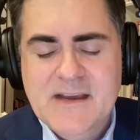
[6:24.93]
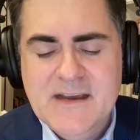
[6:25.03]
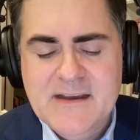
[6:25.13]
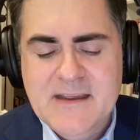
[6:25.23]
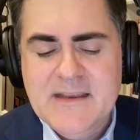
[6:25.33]

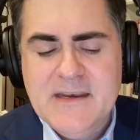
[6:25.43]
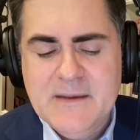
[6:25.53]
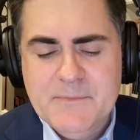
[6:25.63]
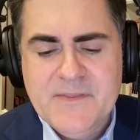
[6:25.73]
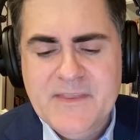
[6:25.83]
and
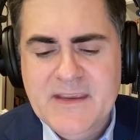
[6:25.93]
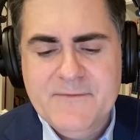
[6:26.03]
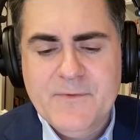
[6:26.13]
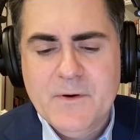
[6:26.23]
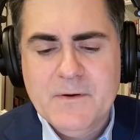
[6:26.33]
empathy
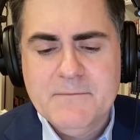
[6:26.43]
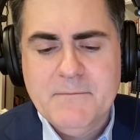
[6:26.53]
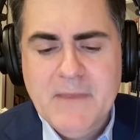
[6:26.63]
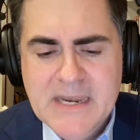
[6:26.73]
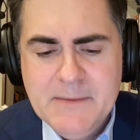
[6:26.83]
for
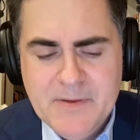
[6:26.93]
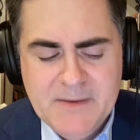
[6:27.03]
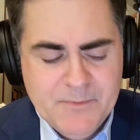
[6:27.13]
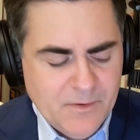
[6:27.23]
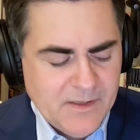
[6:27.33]
many people,